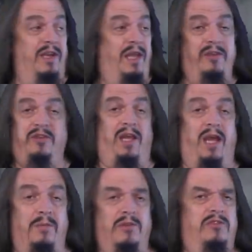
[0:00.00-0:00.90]
and as it
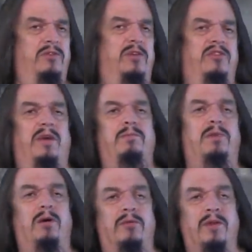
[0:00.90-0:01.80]
happens, you accept
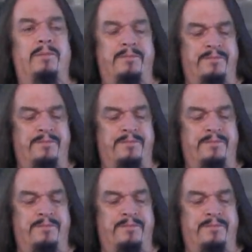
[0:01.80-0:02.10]
both.